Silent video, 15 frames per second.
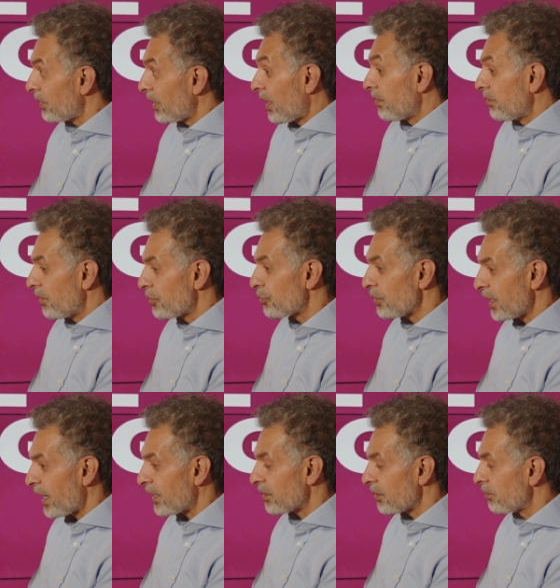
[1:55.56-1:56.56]
I mean, I
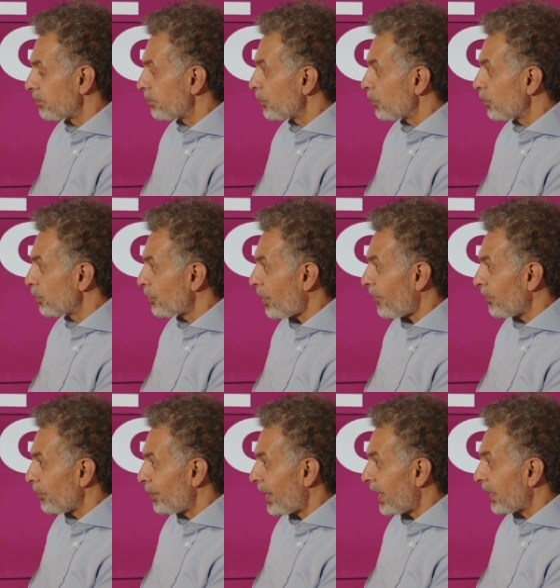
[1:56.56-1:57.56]
literally had to
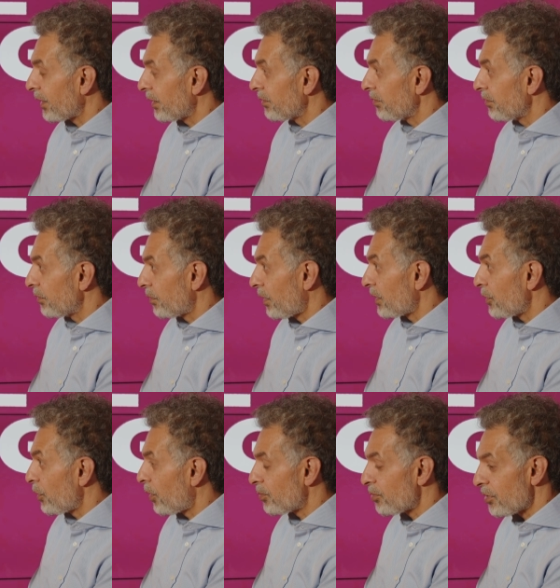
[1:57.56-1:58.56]
travel back and run
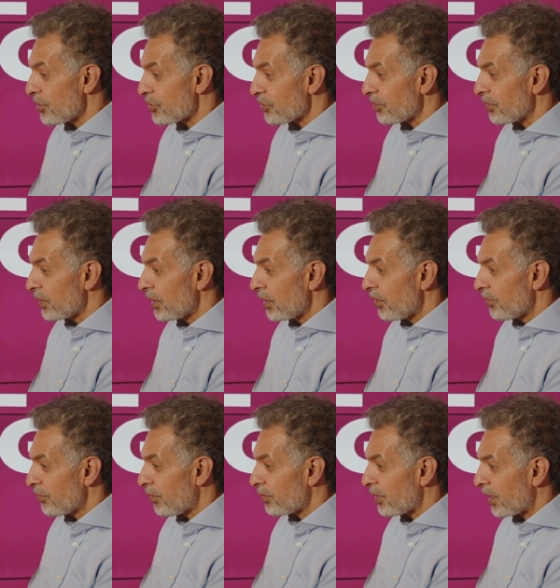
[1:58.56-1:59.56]
the operation
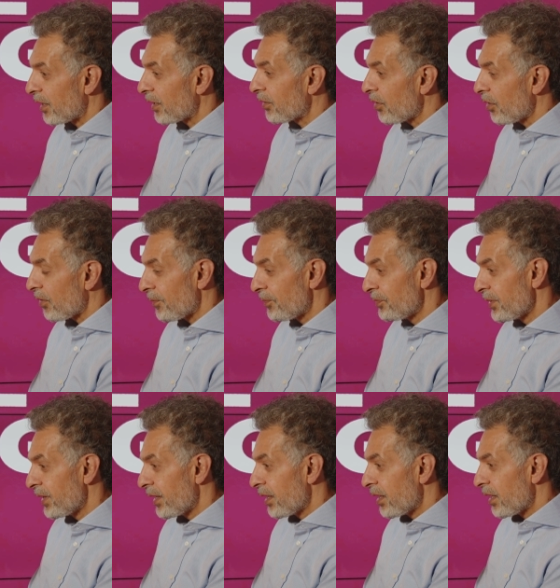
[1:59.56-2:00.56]
from the get-go,
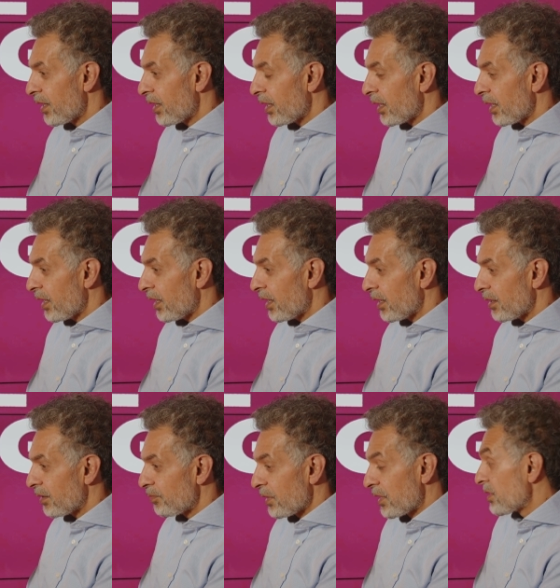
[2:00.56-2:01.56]

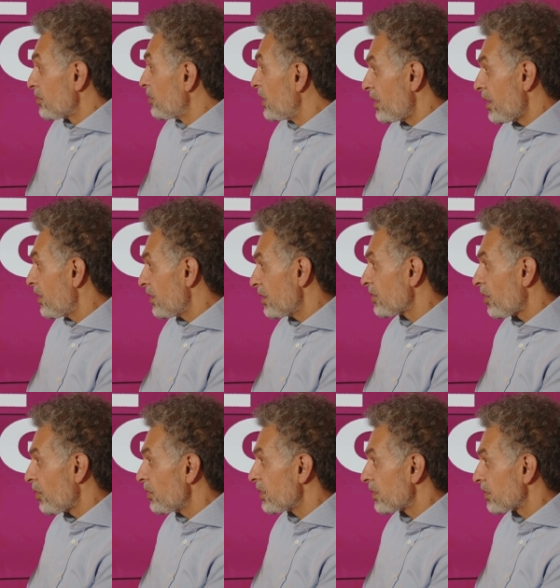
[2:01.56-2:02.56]
because media is
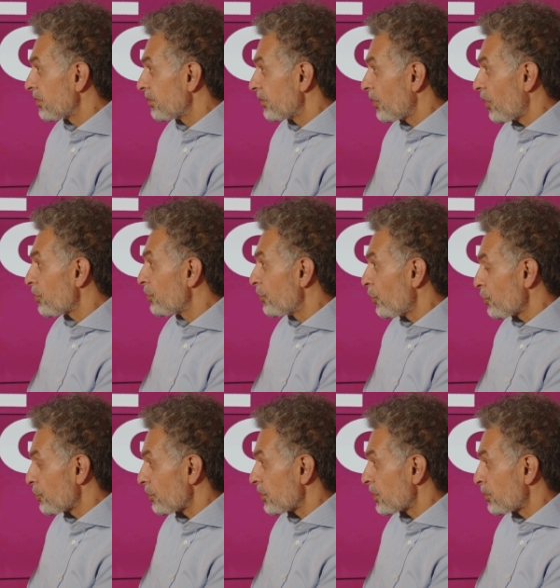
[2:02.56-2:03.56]
always
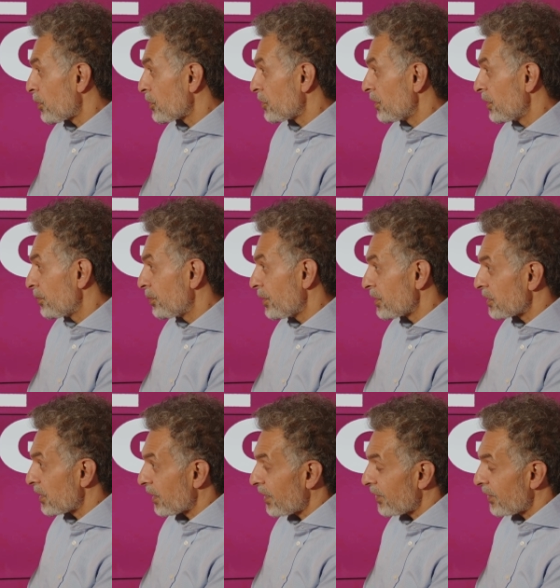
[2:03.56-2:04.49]
controversial, especially in a place